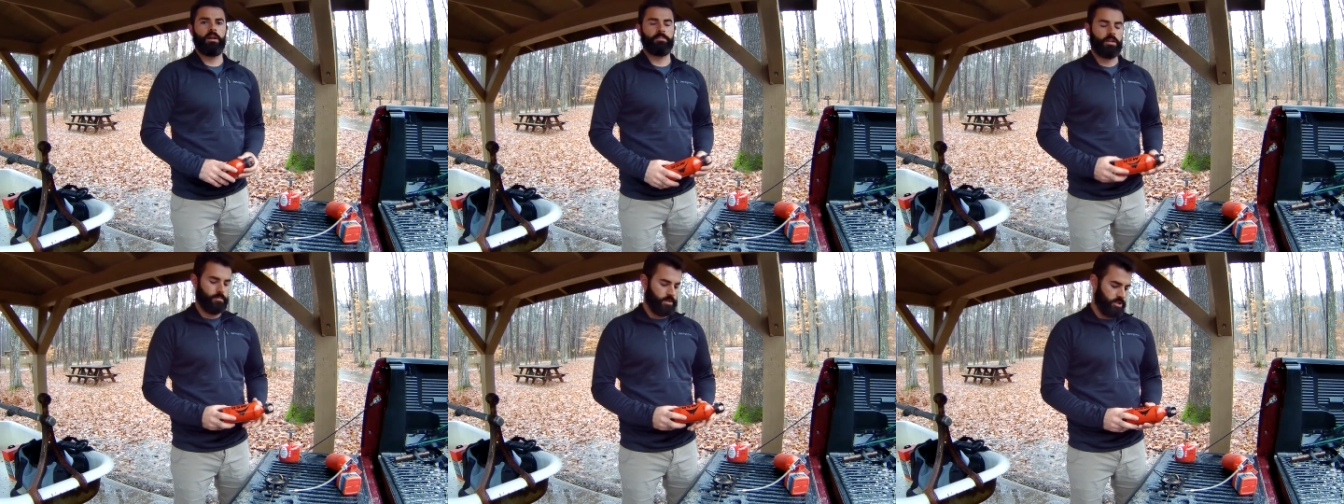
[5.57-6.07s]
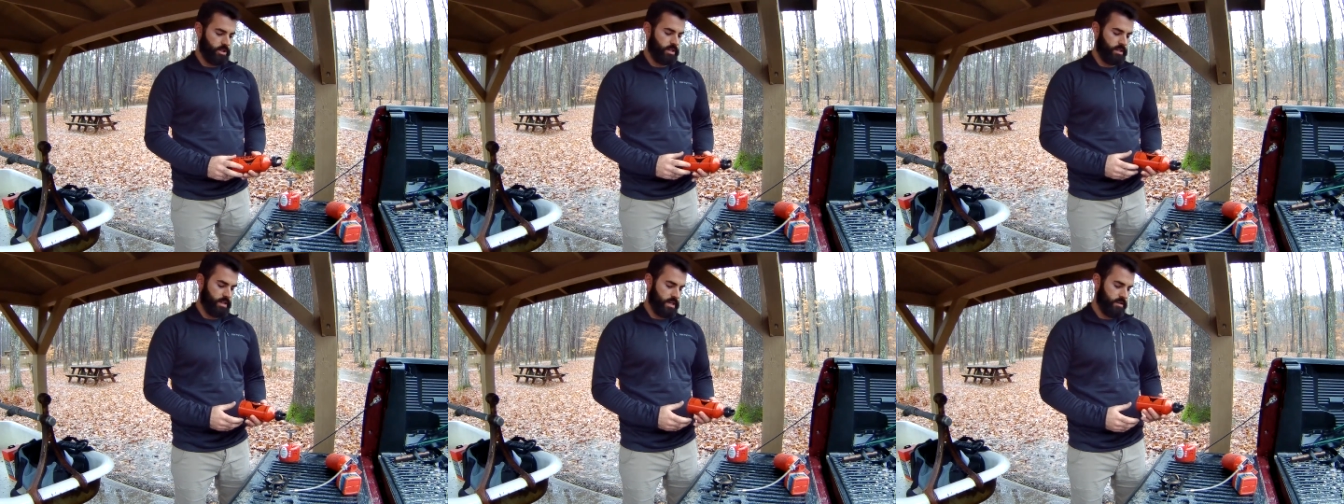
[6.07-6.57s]
I'm coming to you
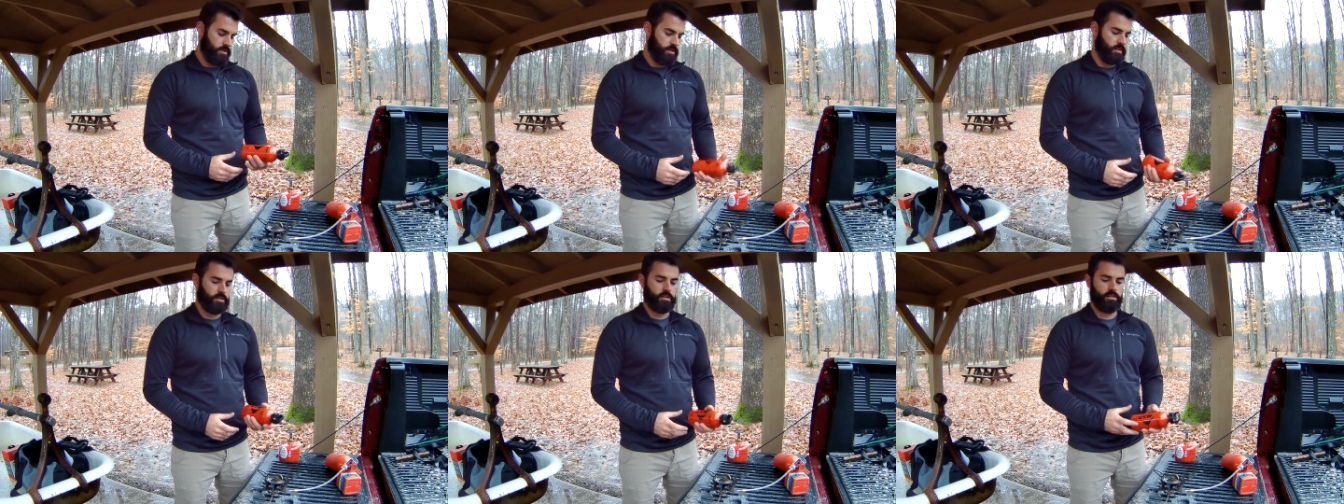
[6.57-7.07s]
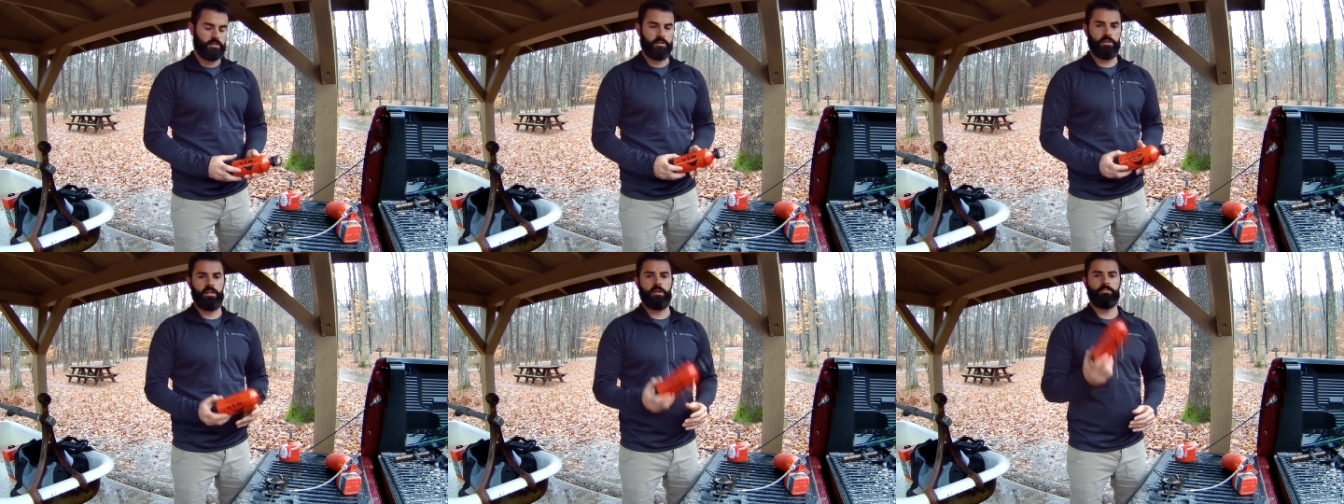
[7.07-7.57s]
today to discuss
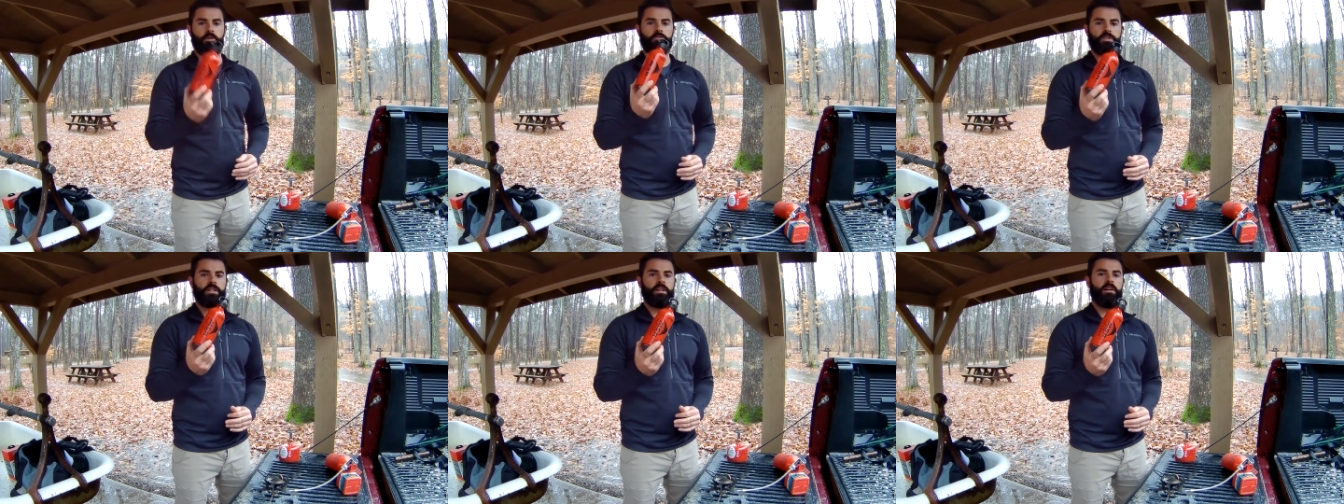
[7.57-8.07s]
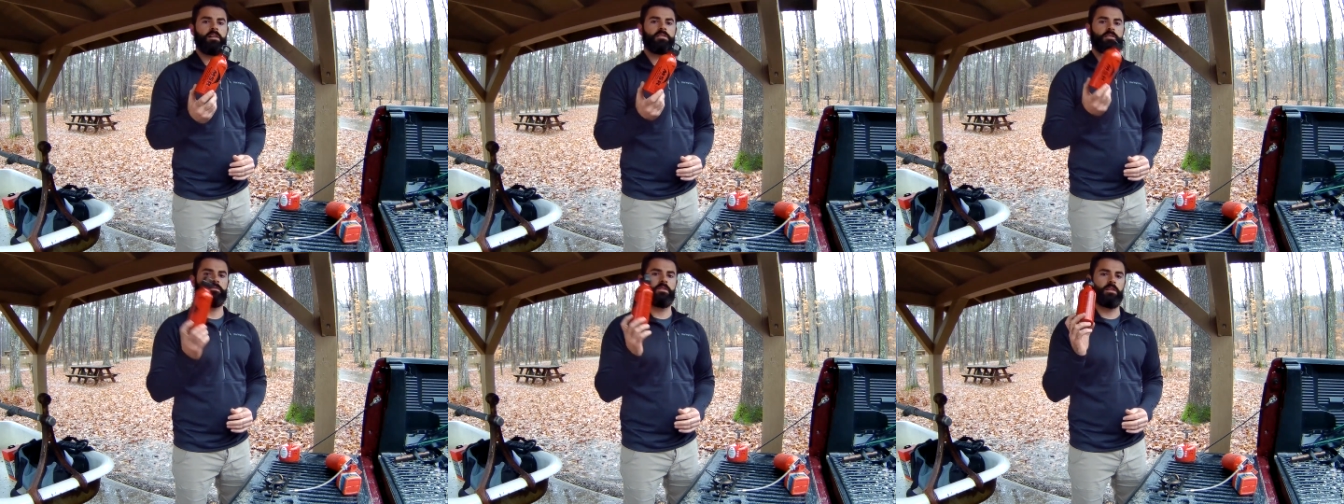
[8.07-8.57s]
the pros and
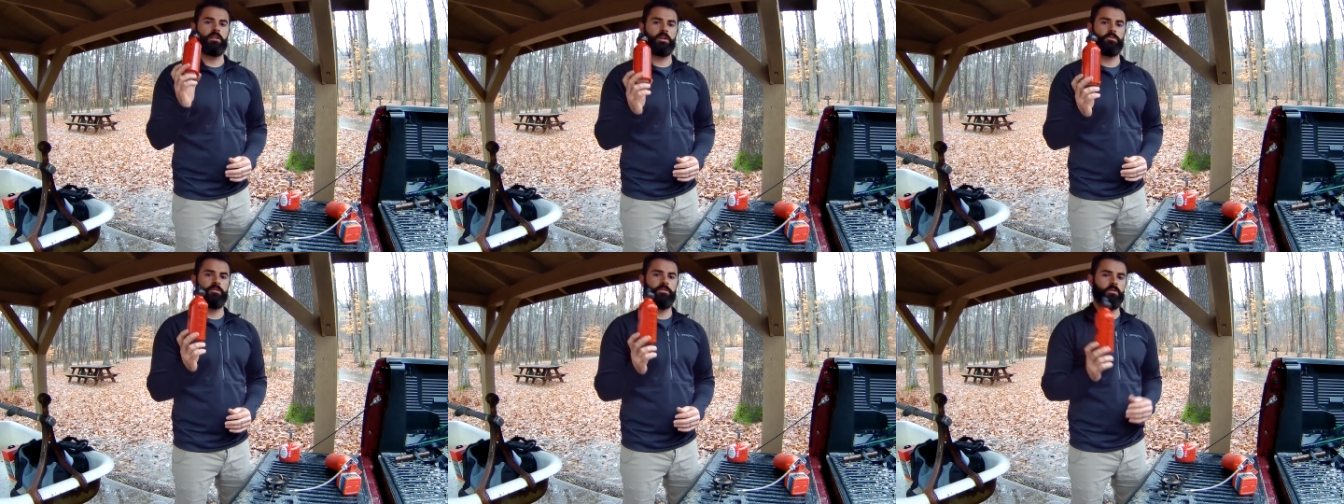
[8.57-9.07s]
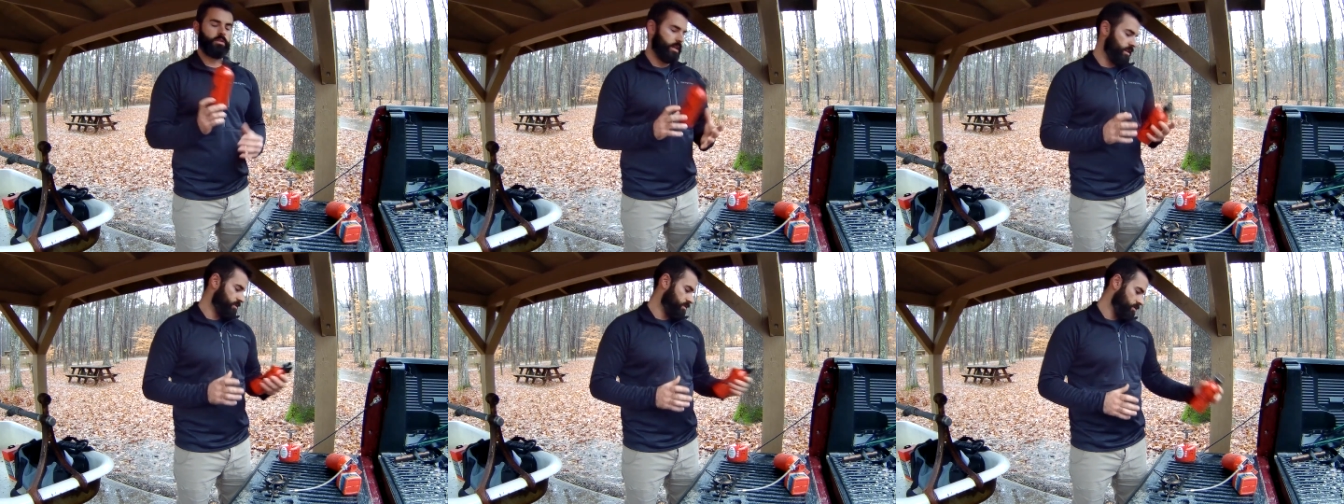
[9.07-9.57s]
cons of the liquid fuel
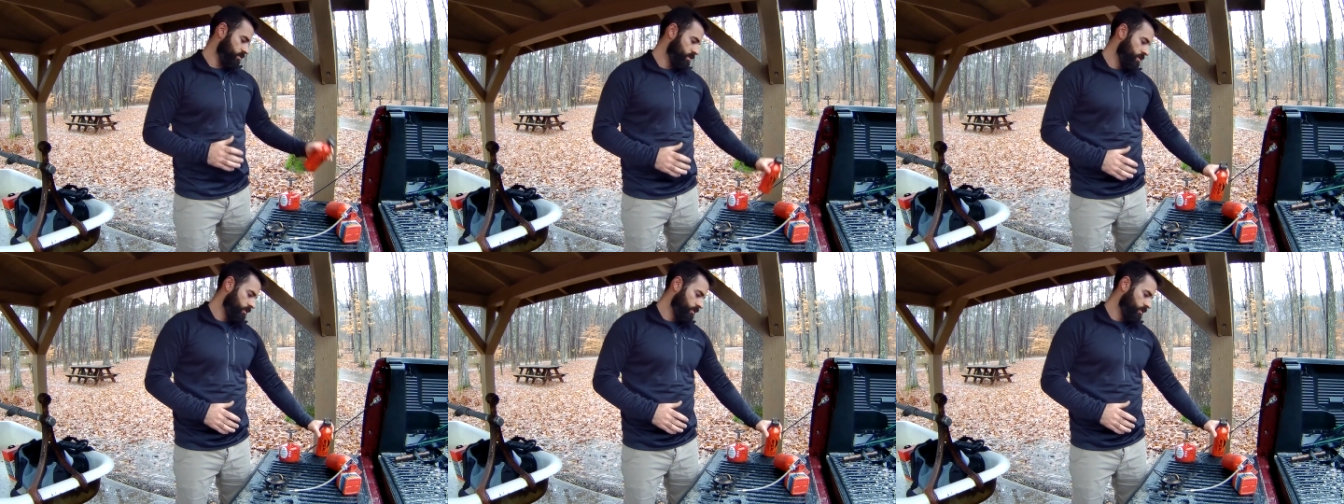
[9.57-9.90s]
canister